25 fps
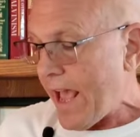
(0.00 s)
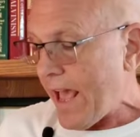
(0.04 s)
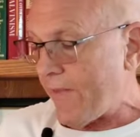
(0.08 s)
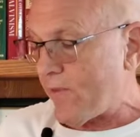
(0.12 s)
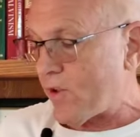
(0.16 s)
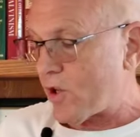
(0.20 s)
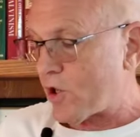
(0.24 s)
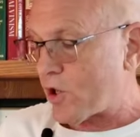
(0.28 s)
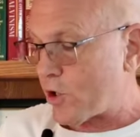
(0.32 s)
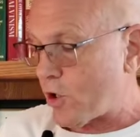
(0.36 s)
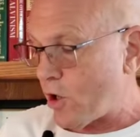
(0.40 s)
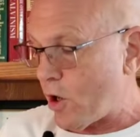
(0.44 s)

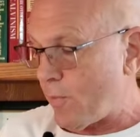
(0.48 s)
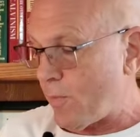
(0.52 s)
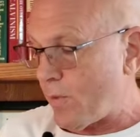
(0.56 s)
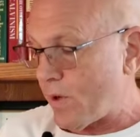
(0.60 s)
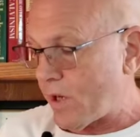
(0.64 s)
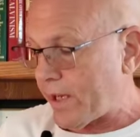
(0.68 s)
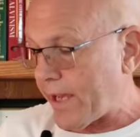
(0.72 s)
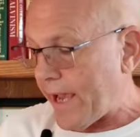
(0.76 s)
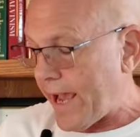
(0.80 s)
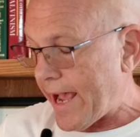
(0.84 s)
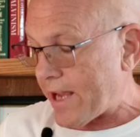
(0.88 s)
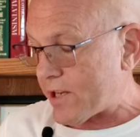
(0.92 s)
And the
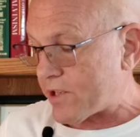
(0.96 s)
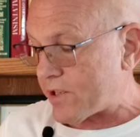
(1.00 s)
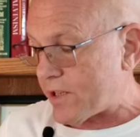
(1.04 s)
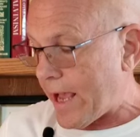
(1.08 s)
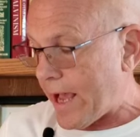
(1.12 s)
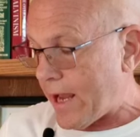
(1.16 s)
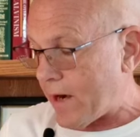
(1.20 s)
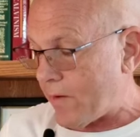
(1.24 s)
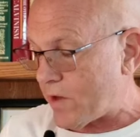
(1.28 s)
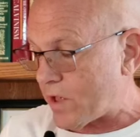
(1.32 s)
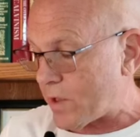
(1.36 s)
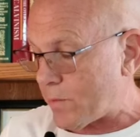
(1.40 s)
serpent
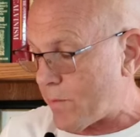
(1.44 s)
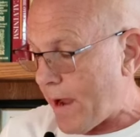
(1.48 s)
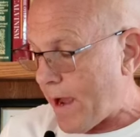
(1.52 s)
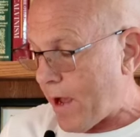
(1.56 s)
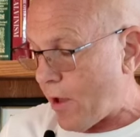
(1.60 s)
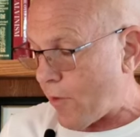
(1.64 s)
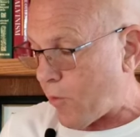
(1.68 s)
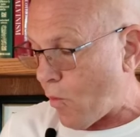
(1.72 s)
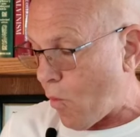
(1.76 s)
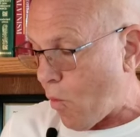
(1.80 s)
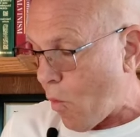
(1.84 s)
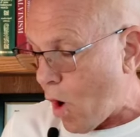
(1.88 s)
cast out of his
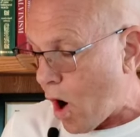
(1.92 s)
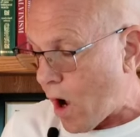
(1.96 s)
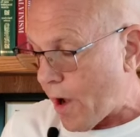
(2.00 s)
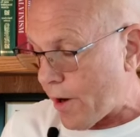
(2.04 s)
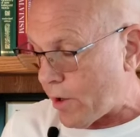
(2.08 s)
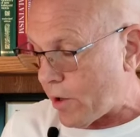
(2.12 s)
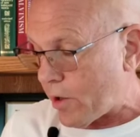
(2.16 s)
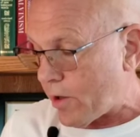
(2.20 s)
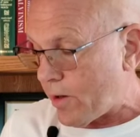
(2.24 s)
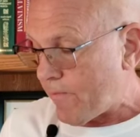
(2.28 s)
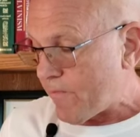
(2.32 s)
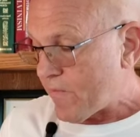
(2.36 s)
mouth
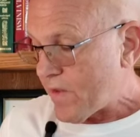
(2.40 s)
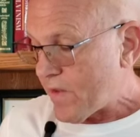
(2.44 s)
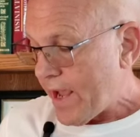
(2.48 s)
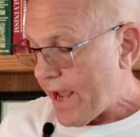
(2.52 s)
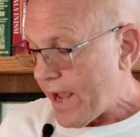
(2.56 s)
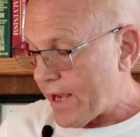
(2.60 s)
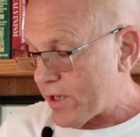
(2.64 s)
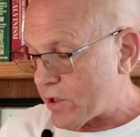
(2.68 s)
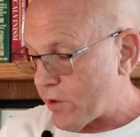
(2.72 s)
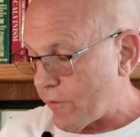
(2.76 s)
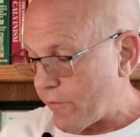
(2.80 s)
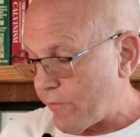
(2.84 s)
water
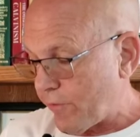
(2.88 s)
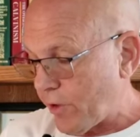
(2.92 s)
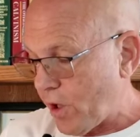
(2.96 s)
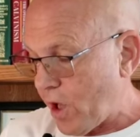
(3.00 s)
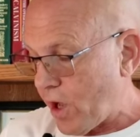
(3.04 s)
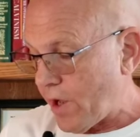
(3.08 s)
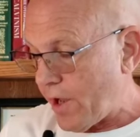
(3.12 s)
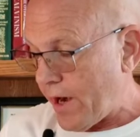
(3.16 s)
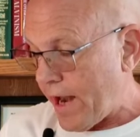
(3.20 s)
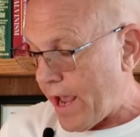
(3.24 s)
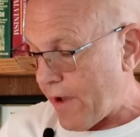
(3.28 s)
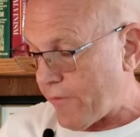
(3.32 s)
as a
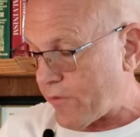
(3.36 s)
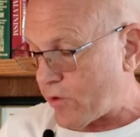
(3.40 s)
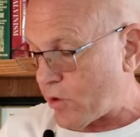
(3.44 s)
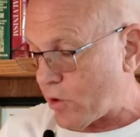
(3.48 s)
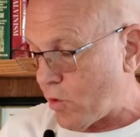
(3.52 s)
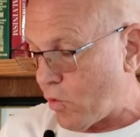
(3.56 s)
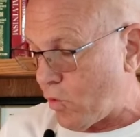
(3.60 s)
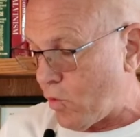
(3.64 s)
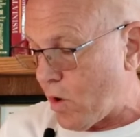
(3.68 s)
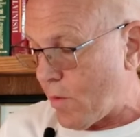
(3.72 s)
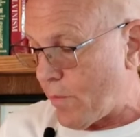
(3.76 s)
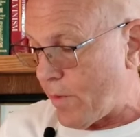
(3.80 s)
flood
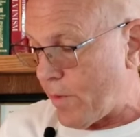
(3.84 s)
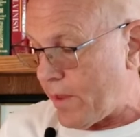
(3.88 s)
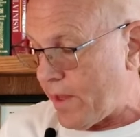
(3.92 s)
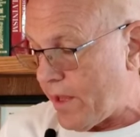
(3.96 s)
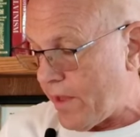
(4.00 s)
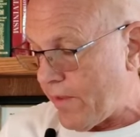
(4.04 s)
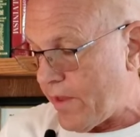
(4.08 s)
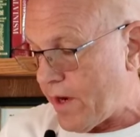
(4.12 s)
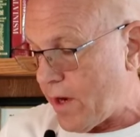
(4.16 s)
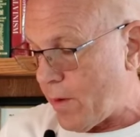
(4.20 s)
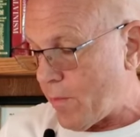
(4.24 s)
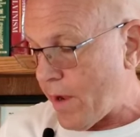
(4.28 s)
after the
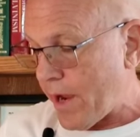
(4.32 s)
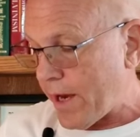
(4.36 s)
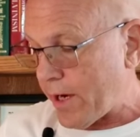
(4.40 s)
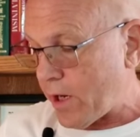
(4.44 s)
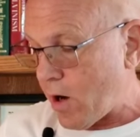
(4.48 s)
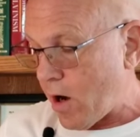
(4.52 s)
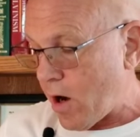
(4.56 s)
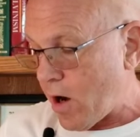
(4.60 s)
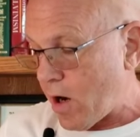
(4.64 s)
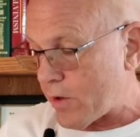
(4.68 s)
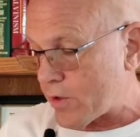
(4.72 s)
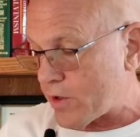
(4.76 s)
woman that he
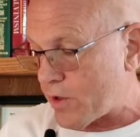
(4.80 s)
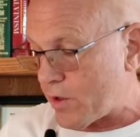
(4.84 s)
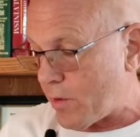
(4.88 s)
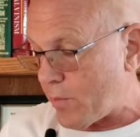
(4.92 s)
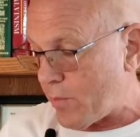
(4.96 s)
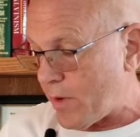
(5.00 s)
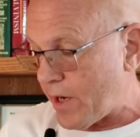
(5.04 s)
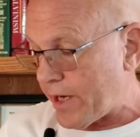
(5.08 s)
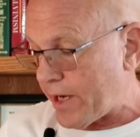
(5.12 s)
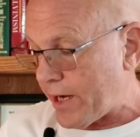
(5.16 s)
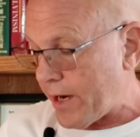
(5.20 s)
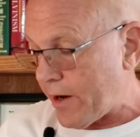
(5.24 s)
might cause her
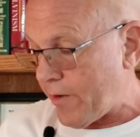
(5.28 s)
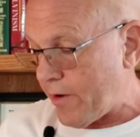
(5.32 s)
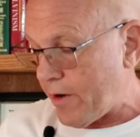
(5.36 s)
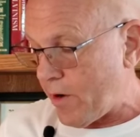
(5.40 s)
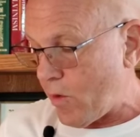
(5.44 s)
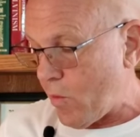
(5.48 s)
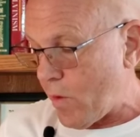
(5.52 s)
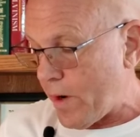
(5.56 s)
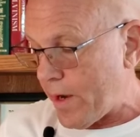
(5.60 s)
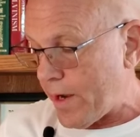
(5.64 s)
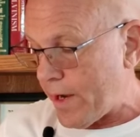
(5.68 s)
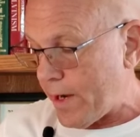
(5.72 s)
to be
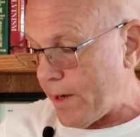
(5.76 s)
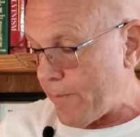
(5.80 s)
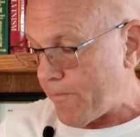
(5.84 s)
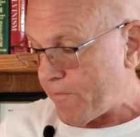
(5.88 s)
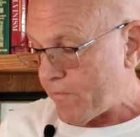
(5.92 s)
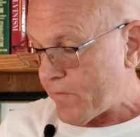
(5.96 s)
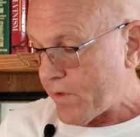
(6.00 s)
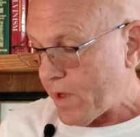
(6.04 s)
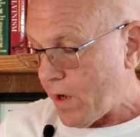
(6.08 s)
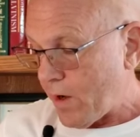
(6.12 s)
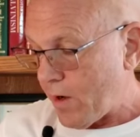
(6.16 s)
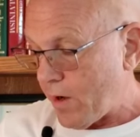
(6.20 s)
carried
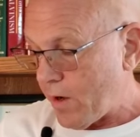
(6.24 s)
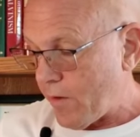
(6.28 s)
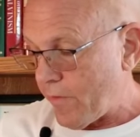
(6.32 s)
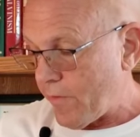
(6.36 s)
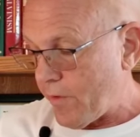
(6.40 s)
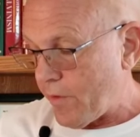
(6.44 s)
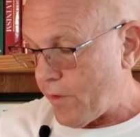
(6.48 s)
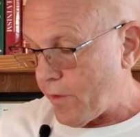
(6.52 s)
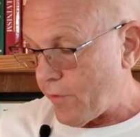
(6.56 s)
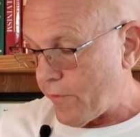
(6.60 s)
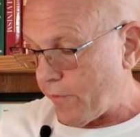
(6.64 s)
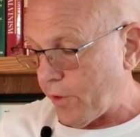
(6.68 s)
away
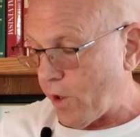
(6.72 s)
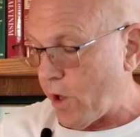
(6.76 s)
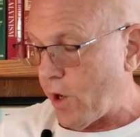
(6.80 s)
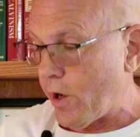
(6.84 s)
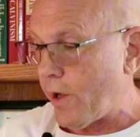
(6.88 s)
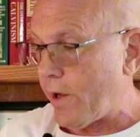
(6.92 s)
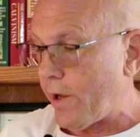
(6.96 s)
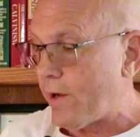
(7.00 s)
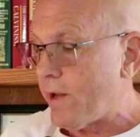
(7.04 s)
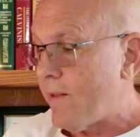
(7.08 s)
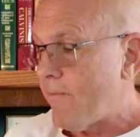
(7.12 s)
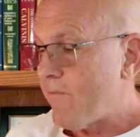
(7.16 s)
of the
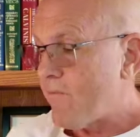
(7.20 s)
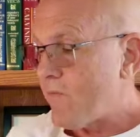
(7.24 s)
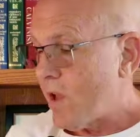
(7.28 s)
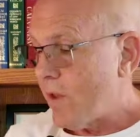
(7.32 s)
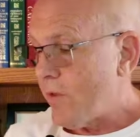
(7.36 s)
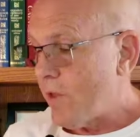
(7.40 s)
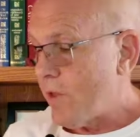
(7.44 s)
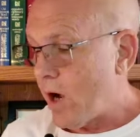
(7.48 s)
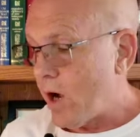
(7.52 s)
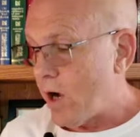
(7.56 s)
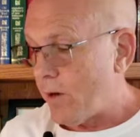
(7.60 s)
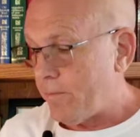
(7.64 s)
flood.
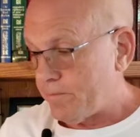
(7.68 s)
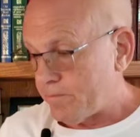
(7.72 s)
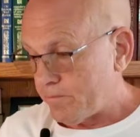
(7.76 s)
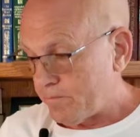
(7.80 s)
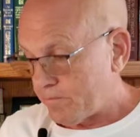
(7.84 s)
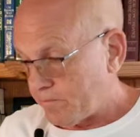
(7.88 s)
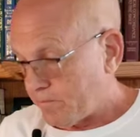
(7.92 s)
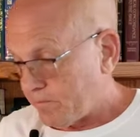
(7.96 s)
The